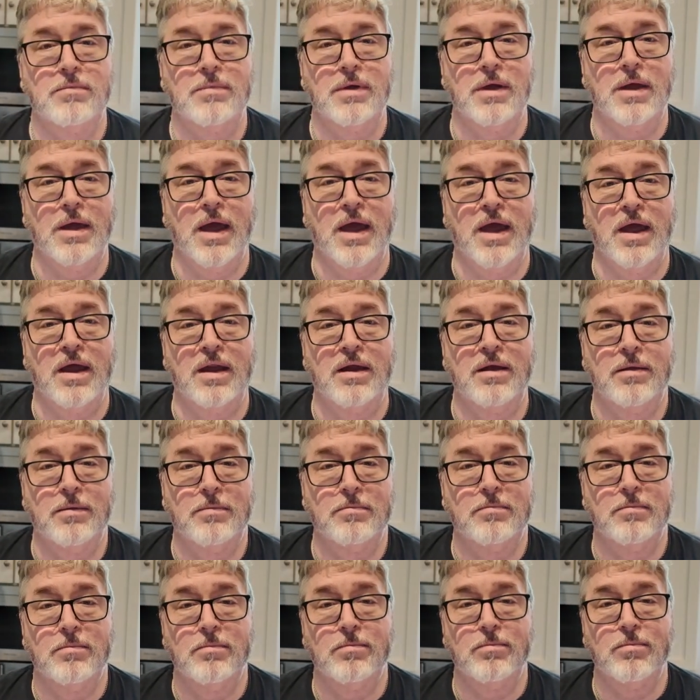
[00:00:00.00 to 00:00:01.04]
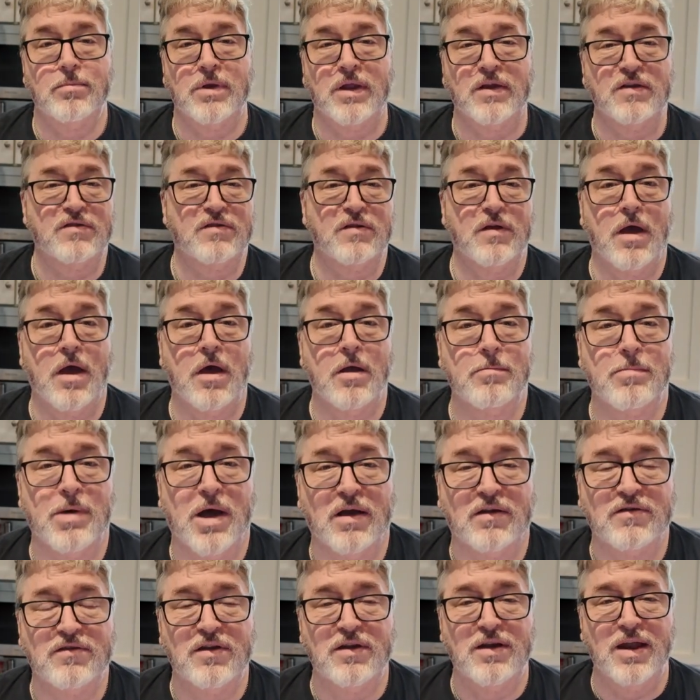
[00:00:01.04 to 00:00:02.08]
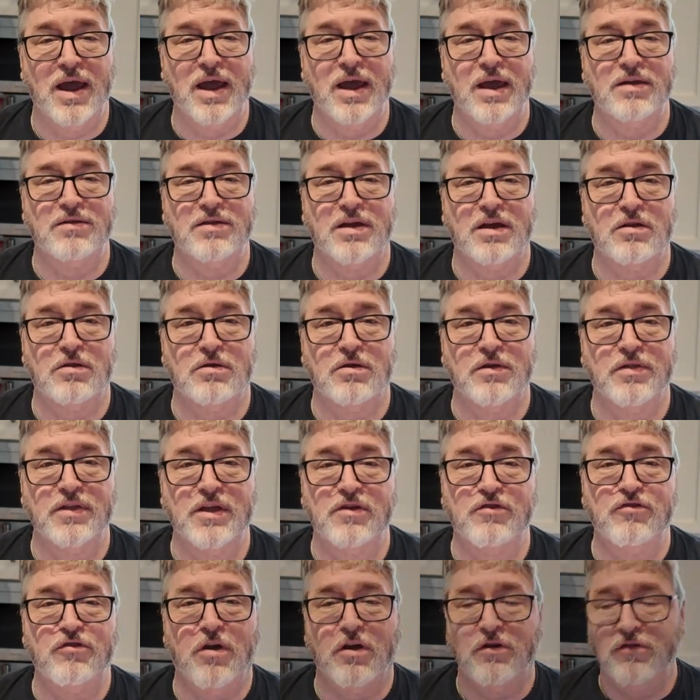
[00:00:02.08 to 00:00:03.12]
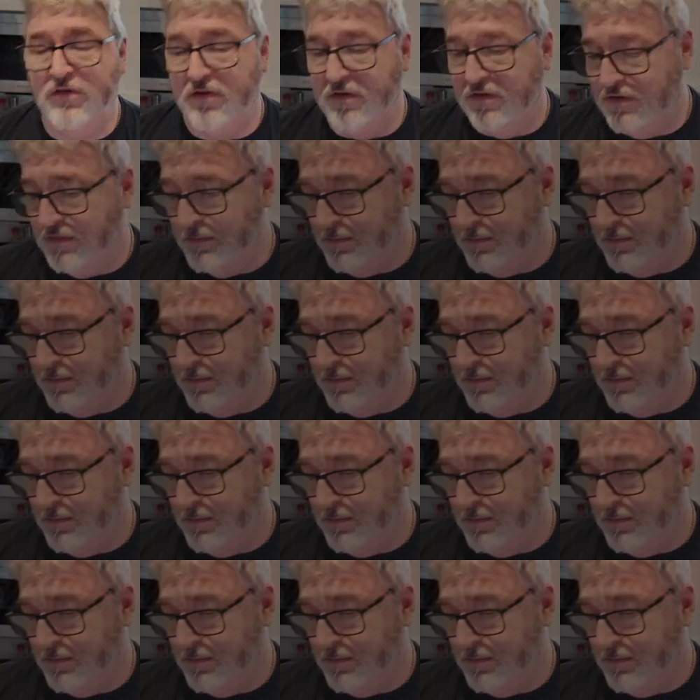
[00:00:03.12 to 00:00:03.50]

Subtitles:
and let's unbox it and take a look at the instructions.